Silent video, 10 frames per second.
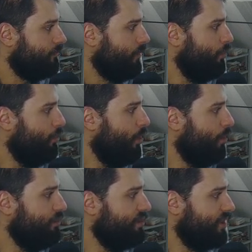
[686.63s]

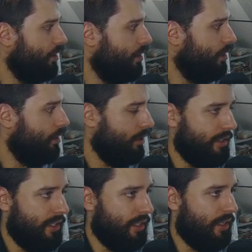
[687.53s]
those are
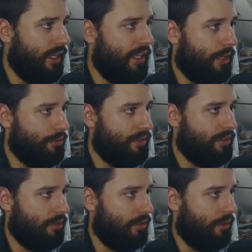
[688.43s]
the
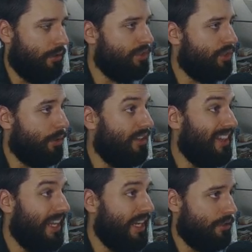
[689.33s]
layouts, uh, sorry, the
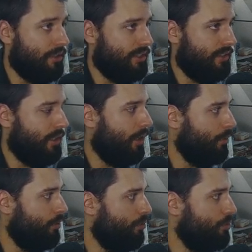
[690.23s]
layers that I
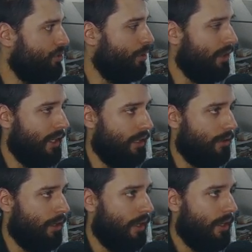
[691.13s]
want to use. So a
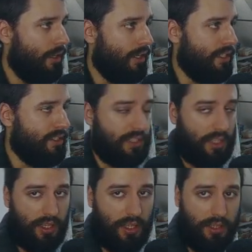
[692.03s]
layer is
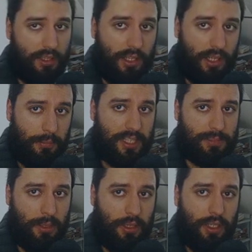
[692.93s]
a Emacs
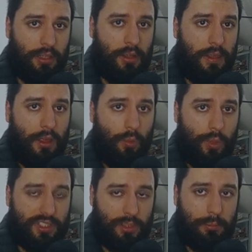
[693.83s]
plugin
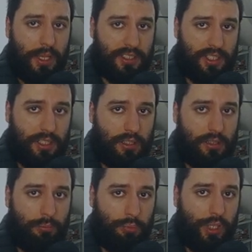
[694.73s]
with some
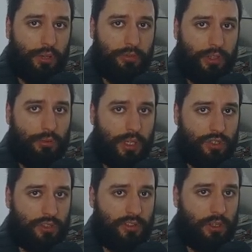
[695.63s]
basic
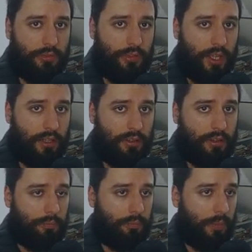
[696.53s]
pre-configuration stuff. And
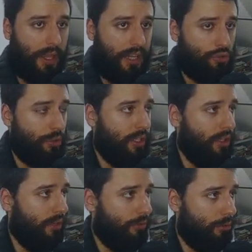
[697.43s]
actually,
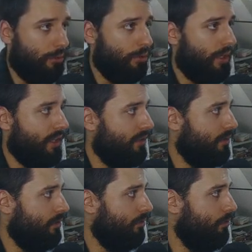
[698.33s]
if you look
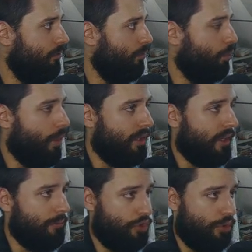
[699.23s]
at what
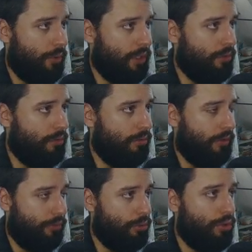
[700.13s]
I'm showing you,
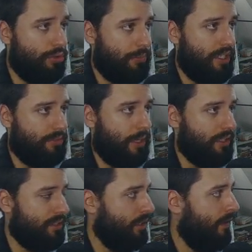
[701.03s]
if you know
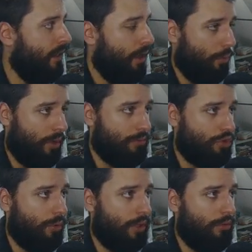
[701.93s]
Spacemacs, what I'm
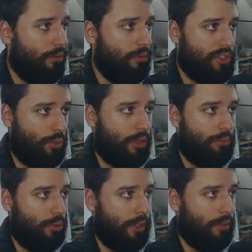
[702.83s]
showing you is quite
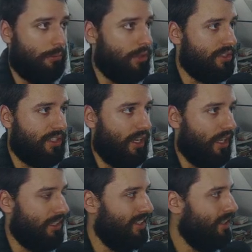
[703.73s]
boring because
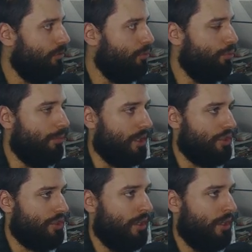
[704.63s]
I didn't do much.